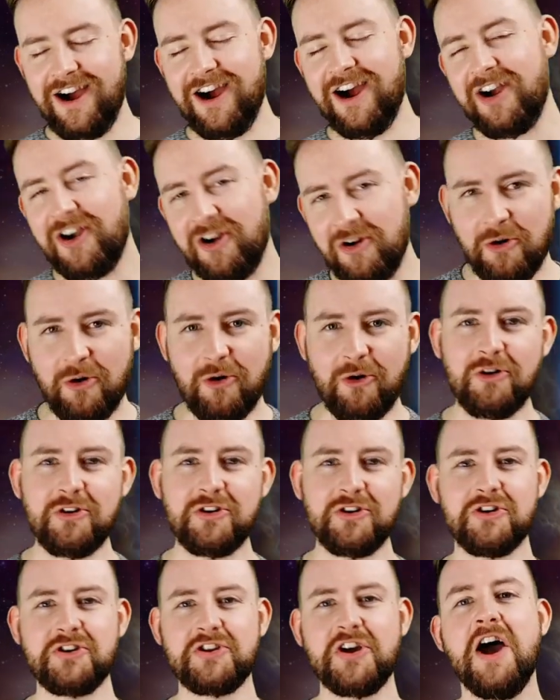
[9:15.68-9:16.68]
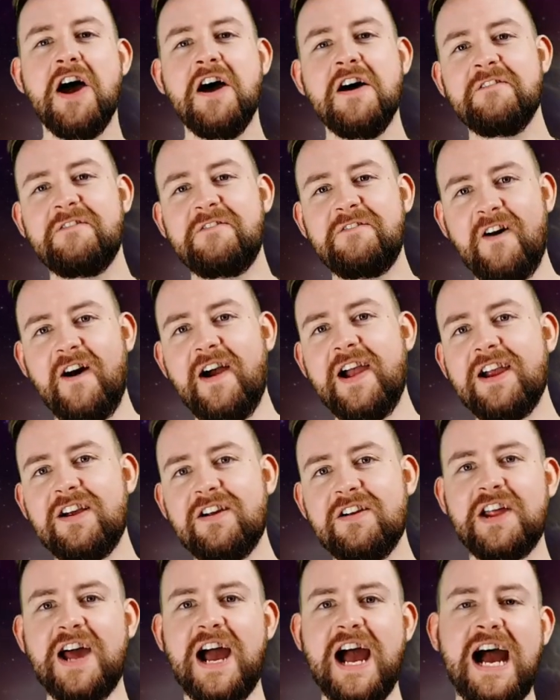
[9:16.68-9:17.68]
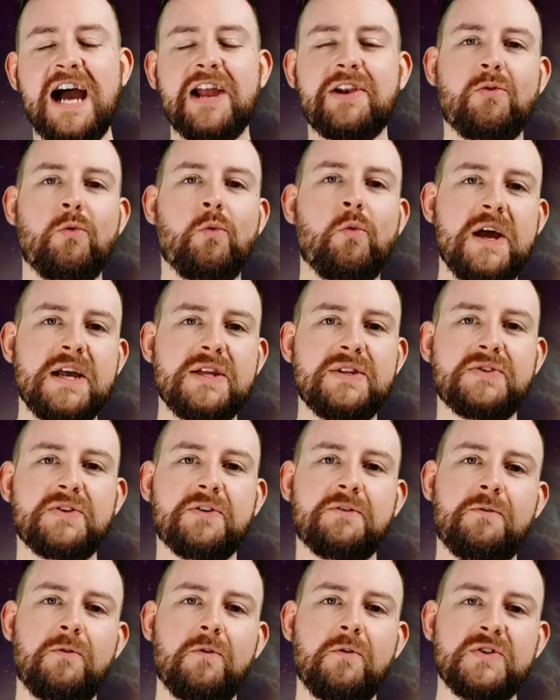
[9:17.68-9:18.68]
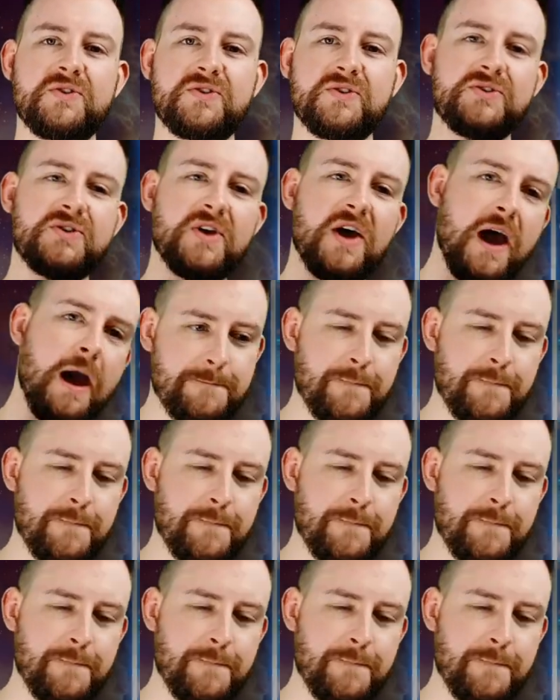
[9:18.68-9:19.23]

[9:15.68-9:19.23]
are ordered, fired at Wen's forces.